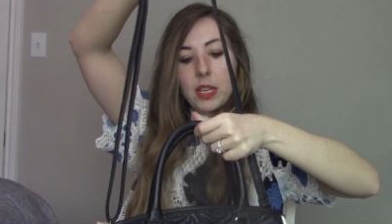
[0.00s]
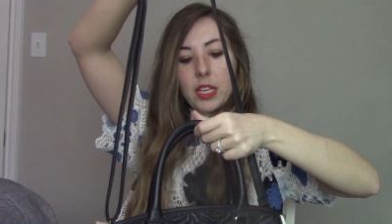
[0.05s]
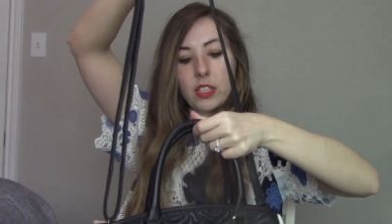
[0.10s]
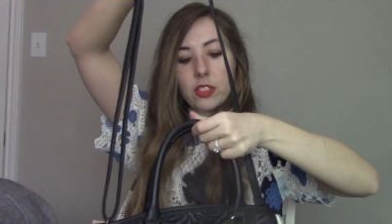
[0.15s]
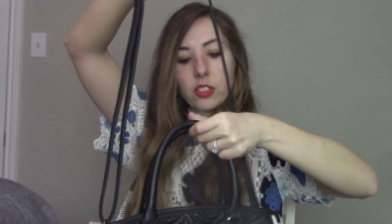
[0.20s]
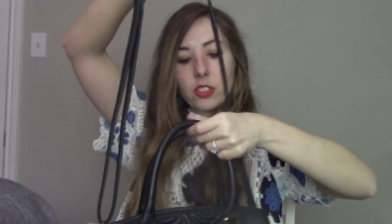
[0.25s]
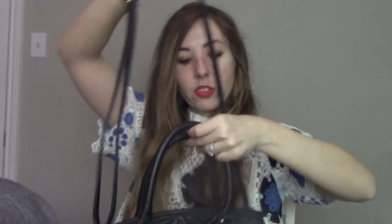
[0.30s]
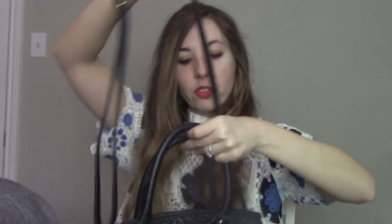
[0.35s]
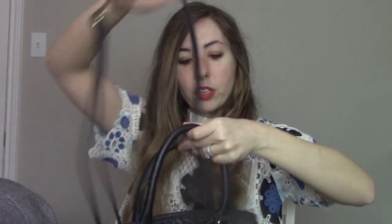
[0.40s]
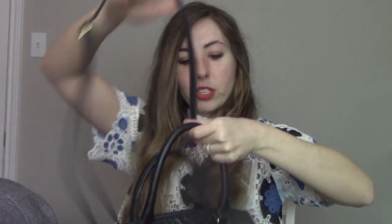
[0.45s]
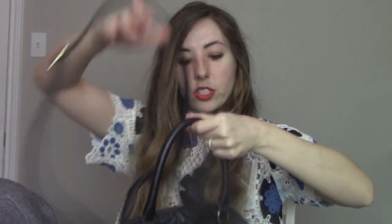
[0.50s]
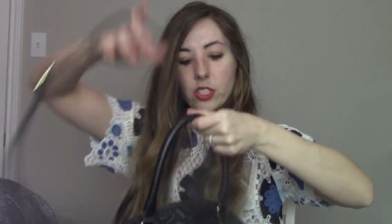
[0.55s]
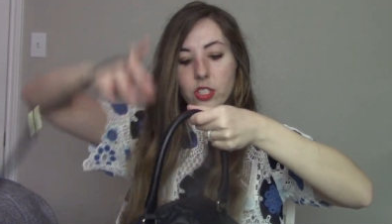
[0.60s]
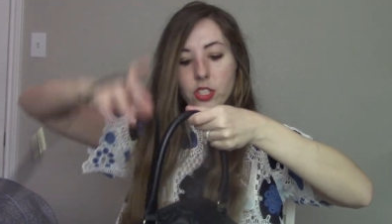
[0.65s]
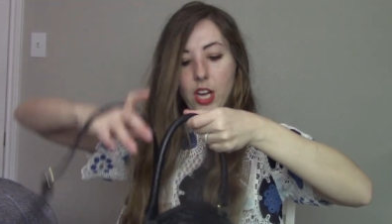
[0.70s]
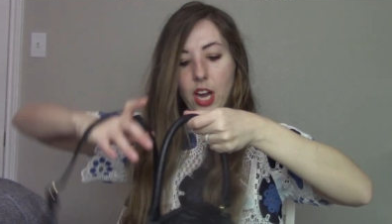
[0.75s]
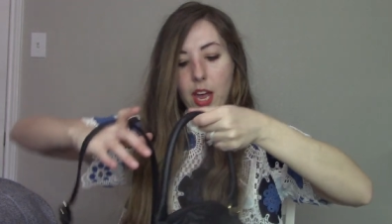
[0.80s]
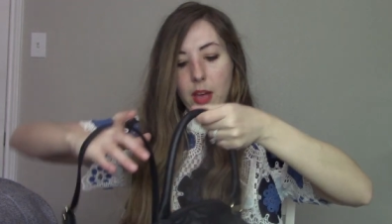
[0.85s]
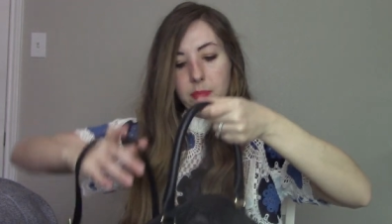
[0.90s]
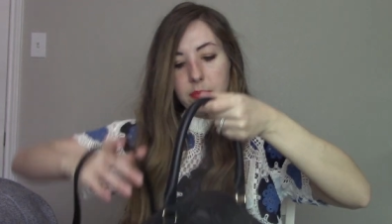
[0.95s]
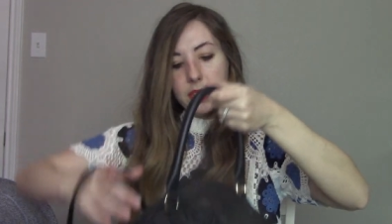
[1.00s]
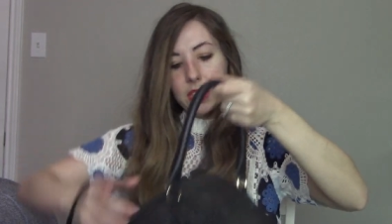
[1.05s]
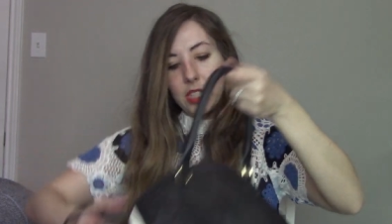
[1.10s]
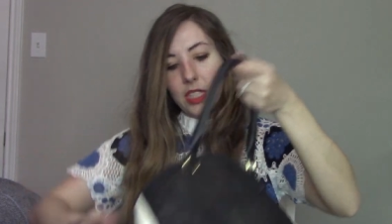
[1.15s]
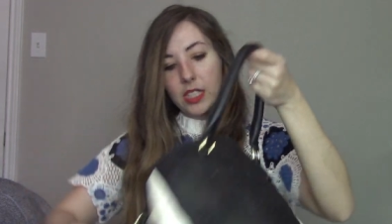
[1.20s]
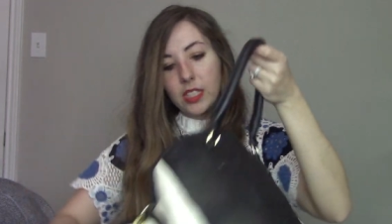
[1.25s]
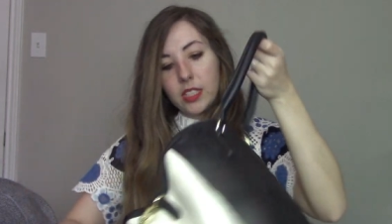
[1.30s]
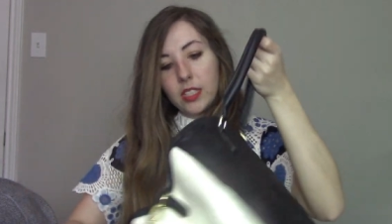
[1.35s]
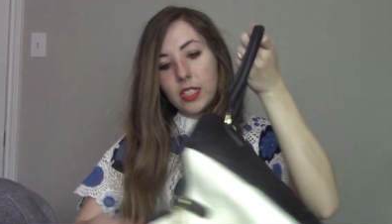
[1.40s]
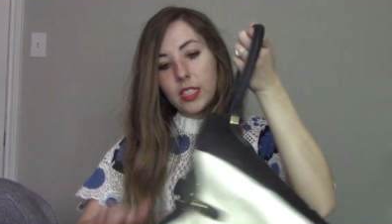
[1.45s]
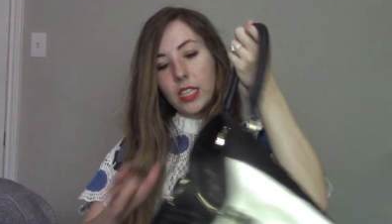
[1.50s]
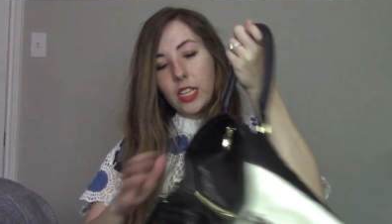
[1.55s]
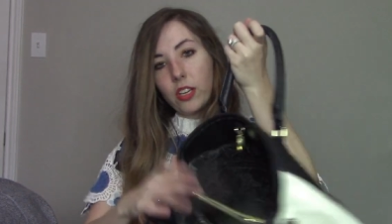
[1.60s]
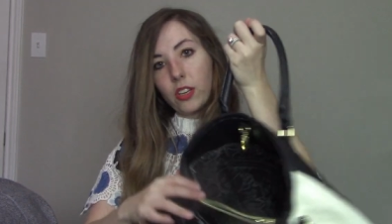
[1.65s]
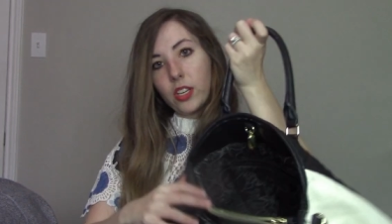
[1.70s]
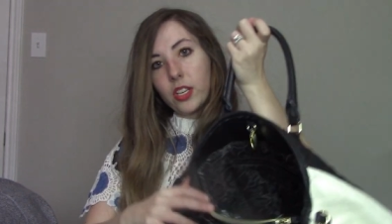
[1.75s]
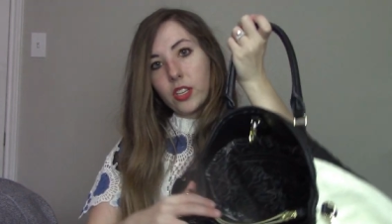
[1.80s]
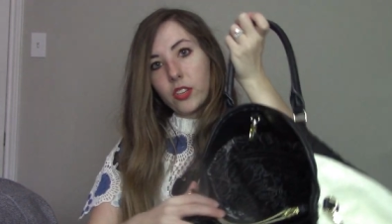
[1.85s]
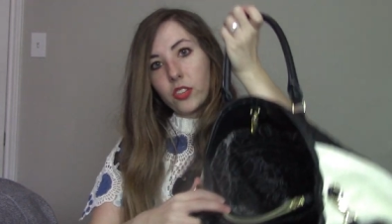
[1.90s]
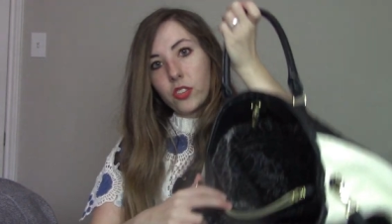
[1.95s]
and the short strap. The
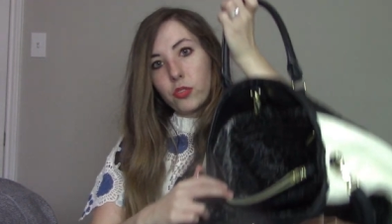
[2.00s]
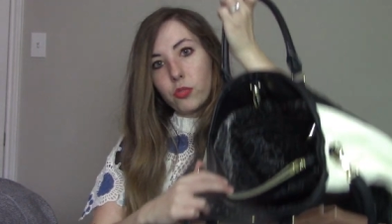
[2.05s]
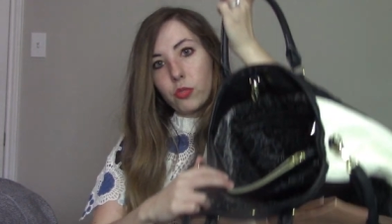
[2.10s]
interior is